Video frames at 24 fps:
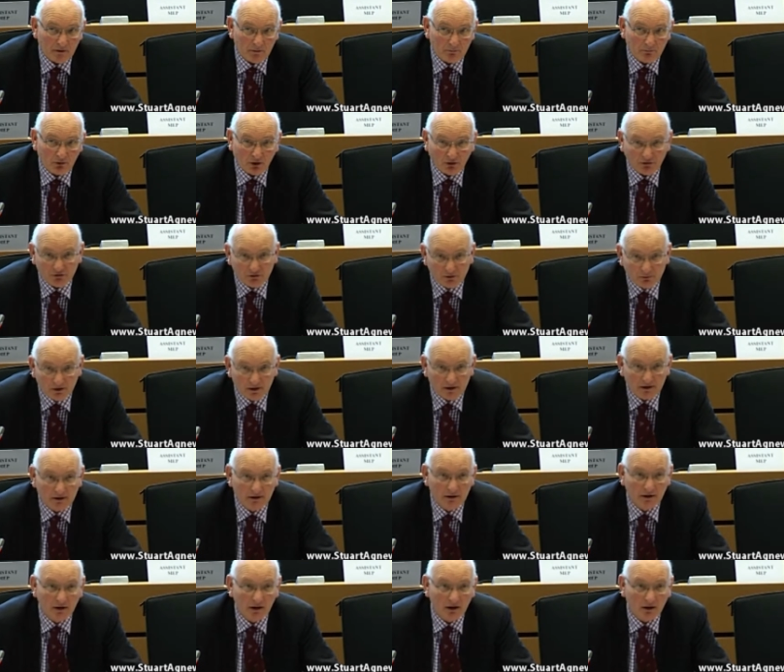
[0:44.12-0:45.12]

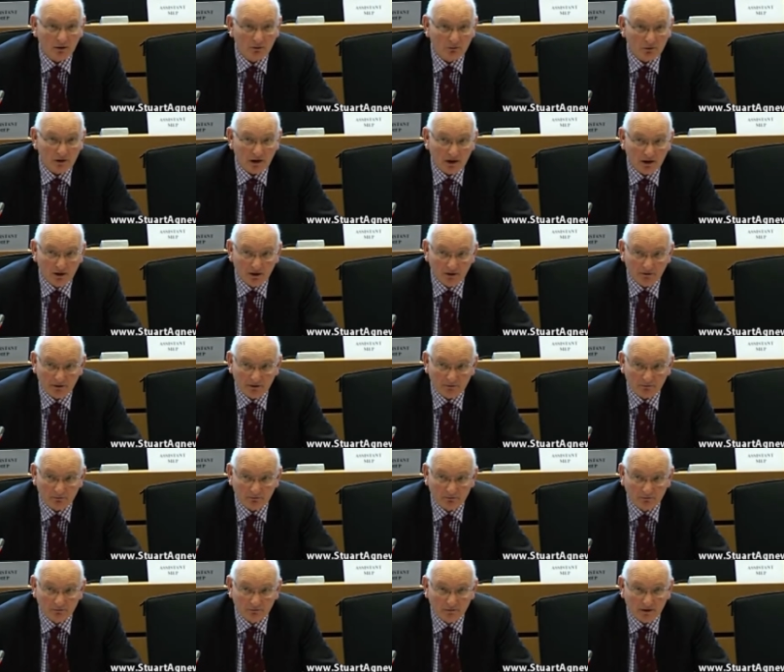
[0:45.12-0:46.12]
possibly. Uh, we heard that
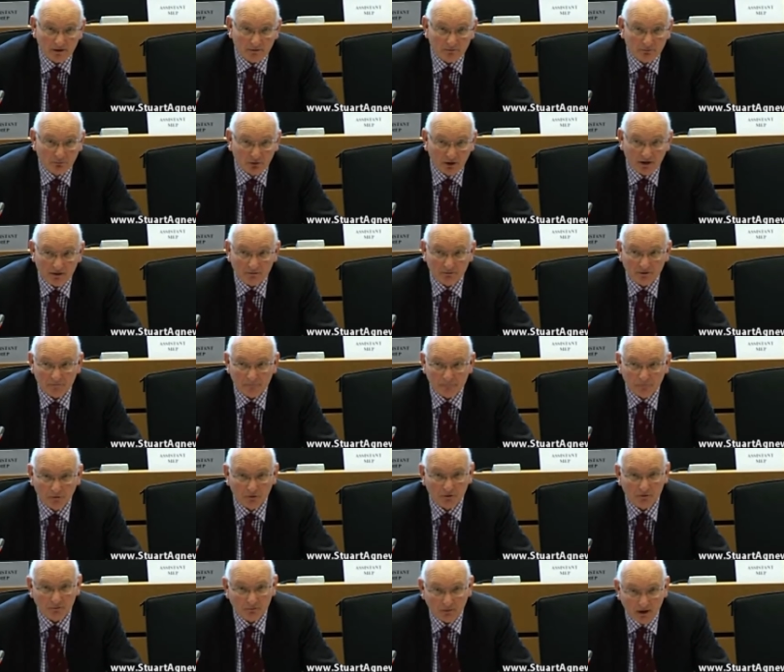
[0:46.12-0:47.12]
in Britain the
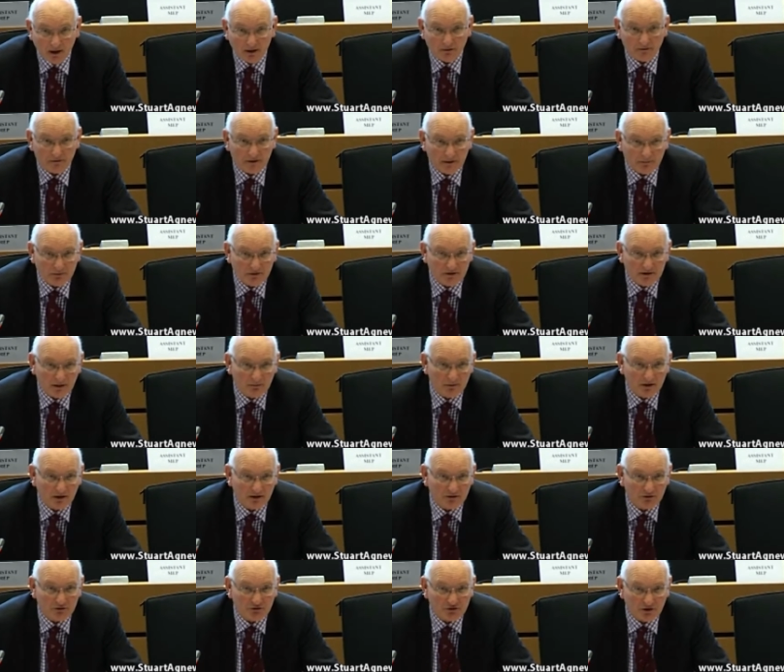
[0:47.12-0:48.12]
foot and mouth
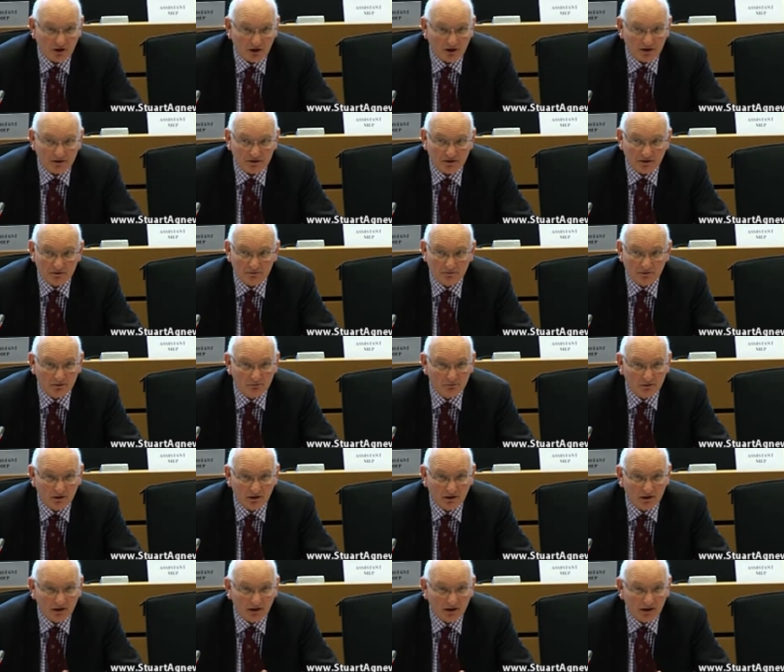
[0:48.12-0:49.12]
epidemic started
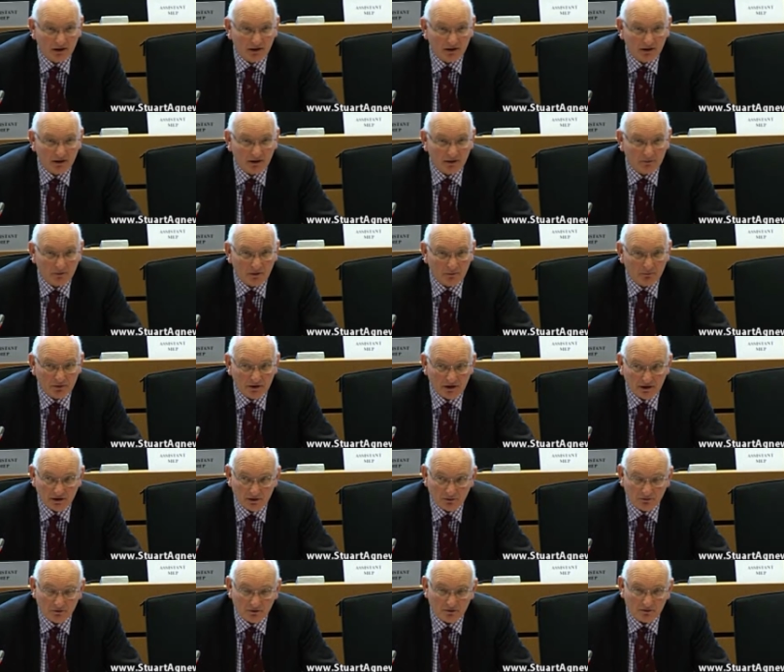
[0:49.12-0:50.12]
in a, a
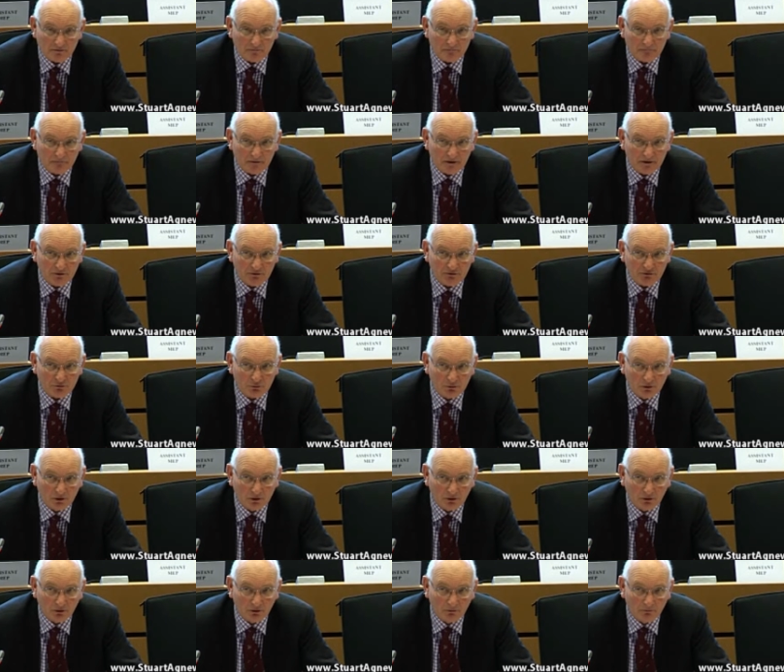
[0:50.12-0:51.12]
pig unit that fed
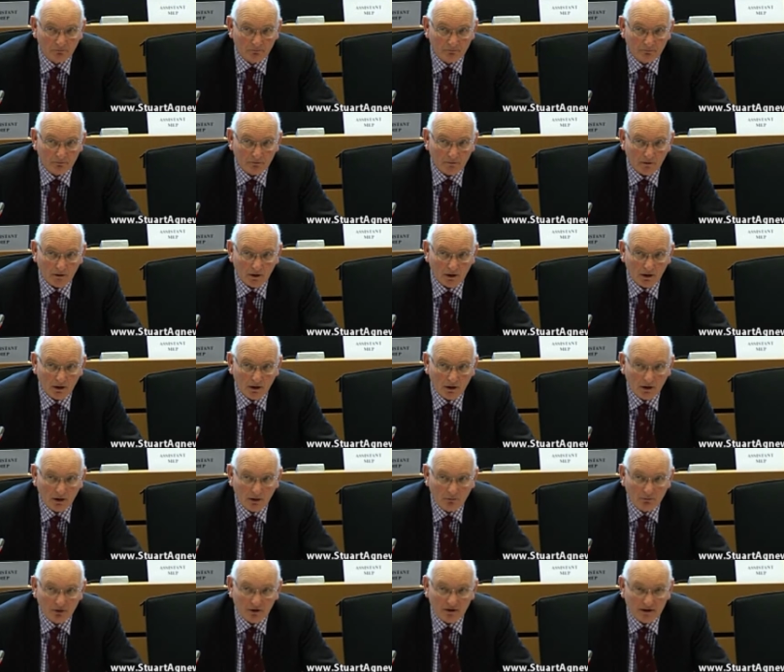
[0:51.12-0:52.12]
swill.
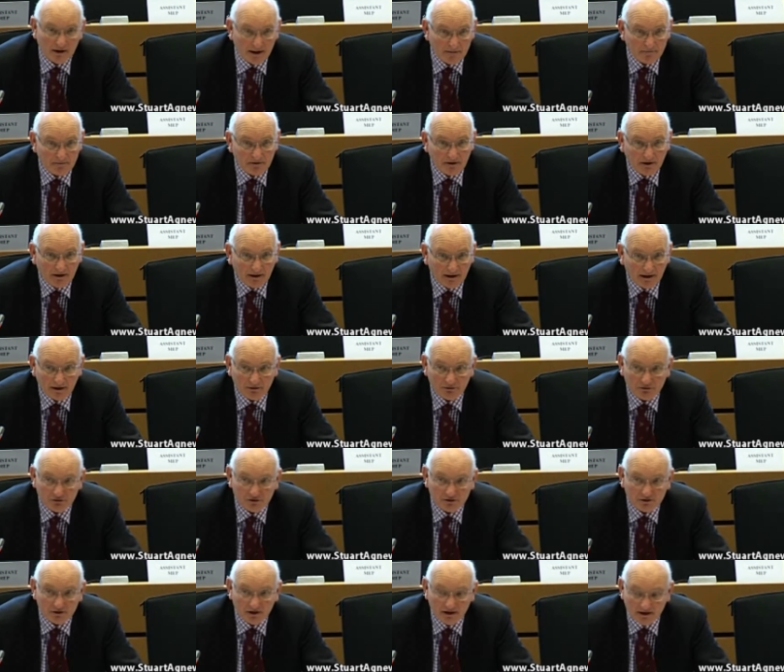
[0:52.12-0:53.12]
But
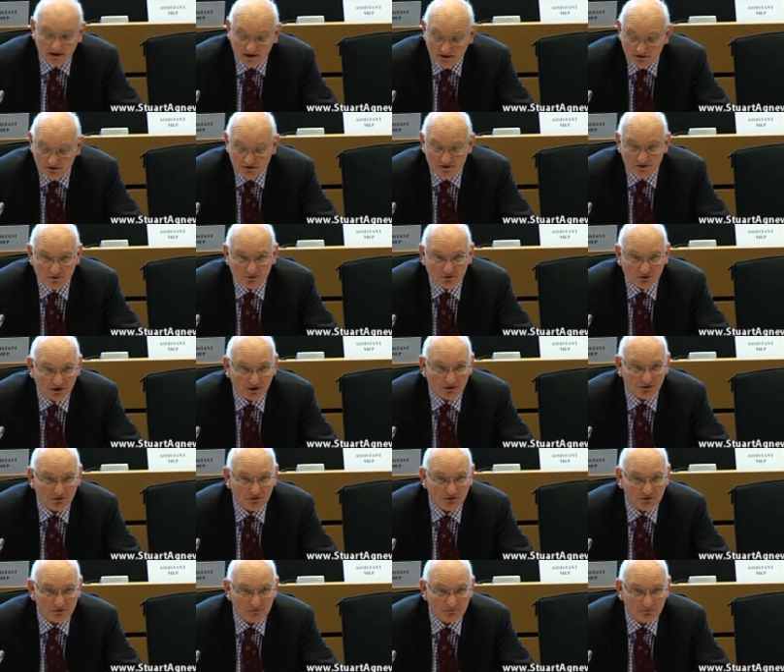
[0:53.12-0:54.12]
nevertheless, it is
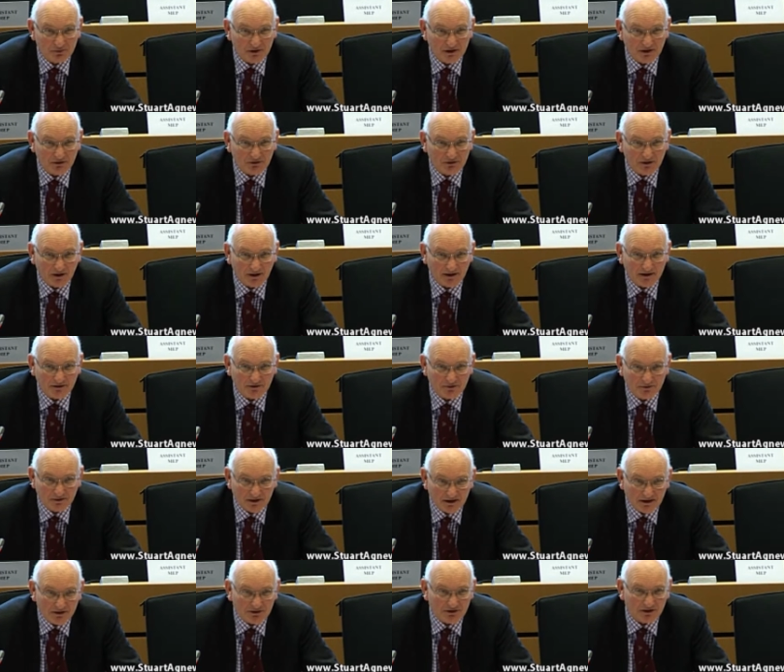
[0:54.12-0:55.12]
nutritious and pigs like to
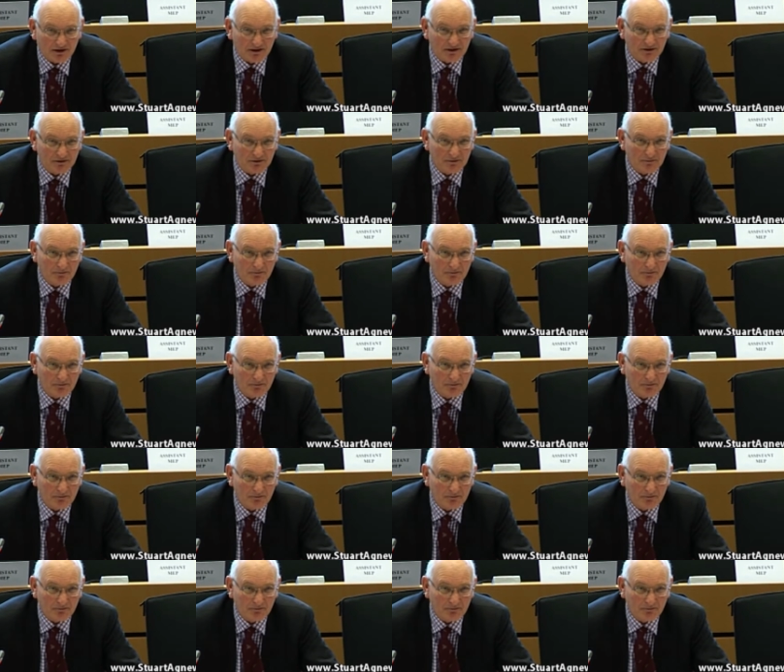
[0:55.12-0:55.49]
eat it.